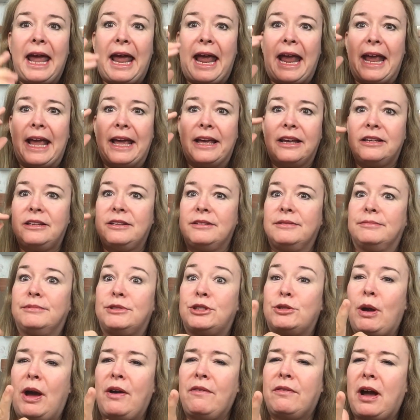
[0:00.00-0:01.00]
And
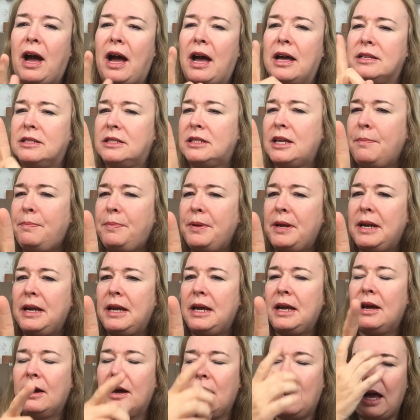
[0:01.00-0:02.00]
so I've got something
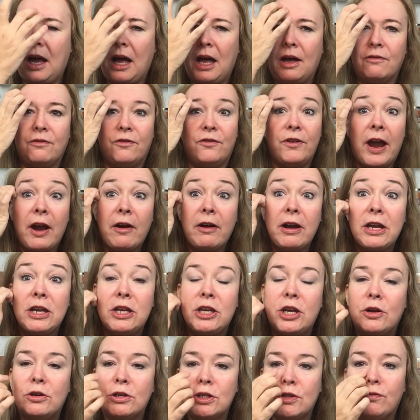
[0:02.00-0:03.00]
very
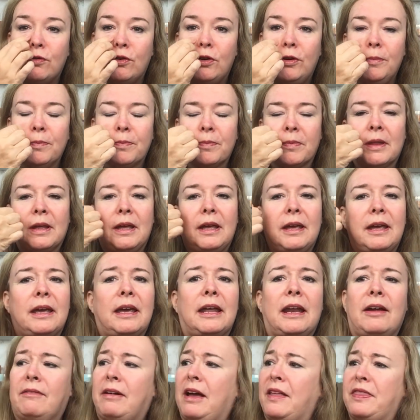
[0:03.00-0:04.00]
useful,
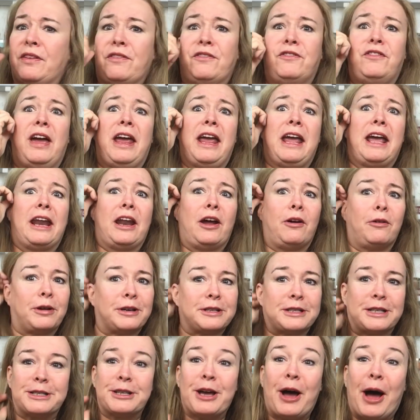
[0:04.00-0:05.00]
and I've got the fan on
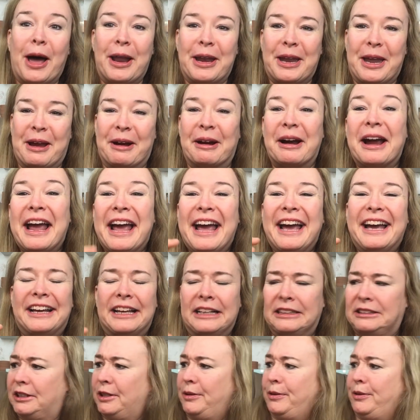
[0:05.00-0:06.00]
because it's hot in here,
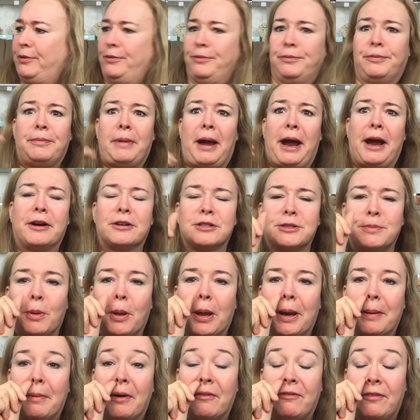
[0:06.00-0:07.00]
and so the hair is
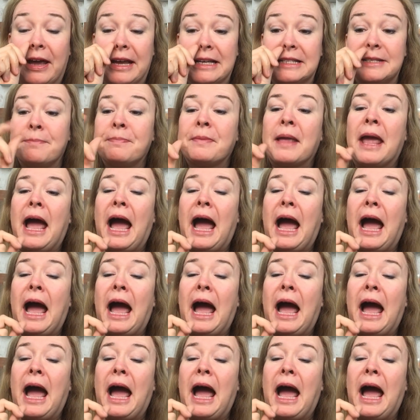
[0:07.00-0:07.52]
blowing in my face.